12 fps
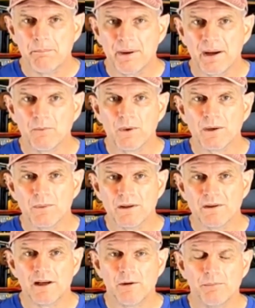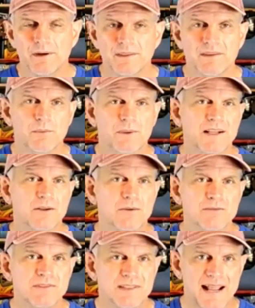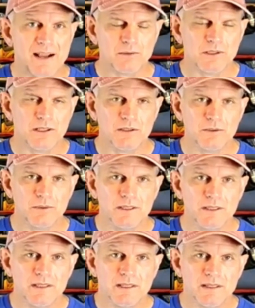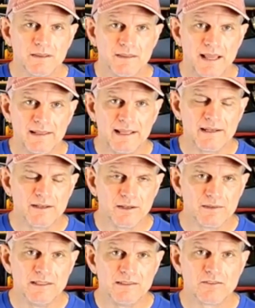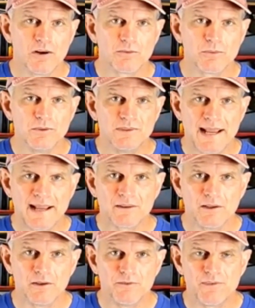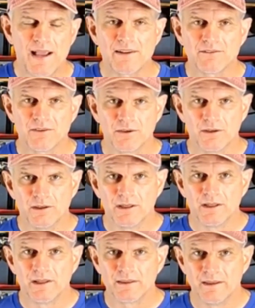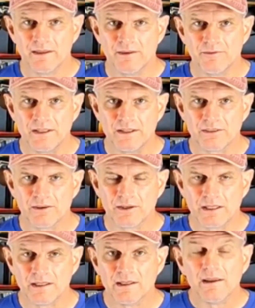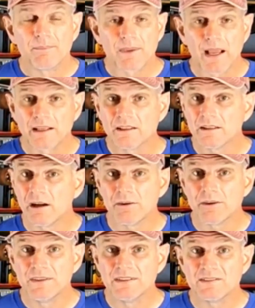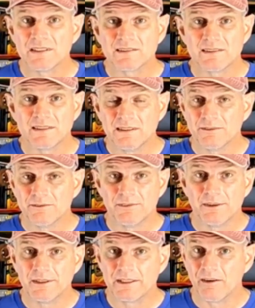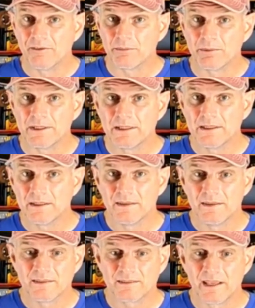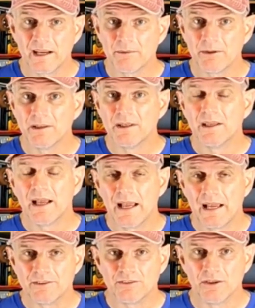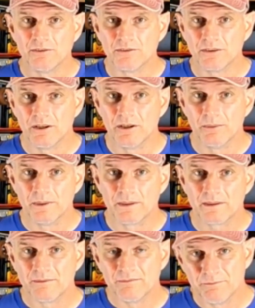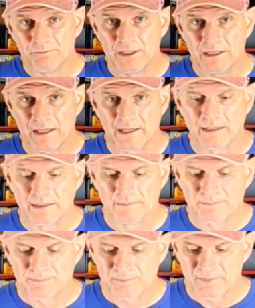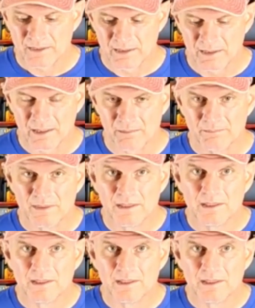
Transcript: But what it will help with is when I go download that later, these cards will download faster than the V30. I could have gone with a V60 very comfortably in this camera. I chose to go with V90. Um,